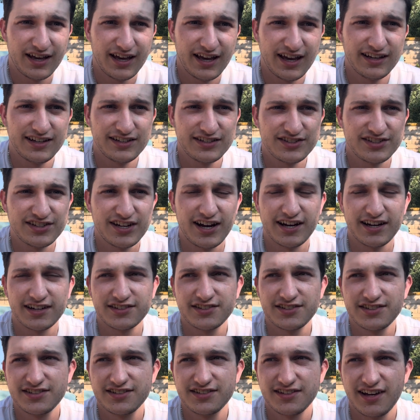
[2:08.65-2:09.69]
And it
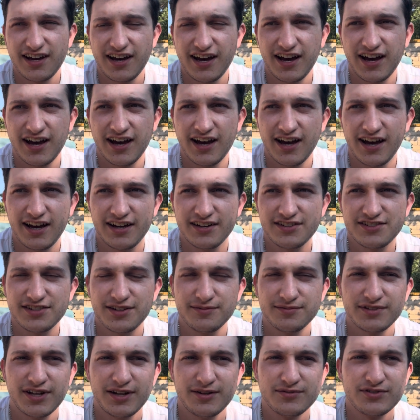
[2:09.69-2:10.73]
sucks. I
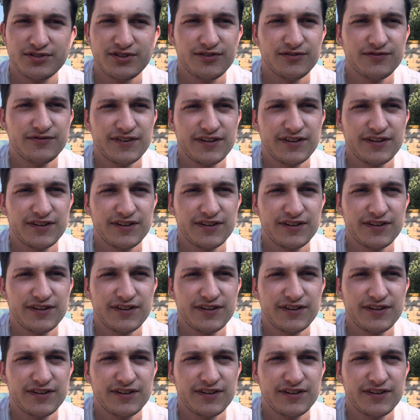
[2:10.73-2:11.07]
sometimes don't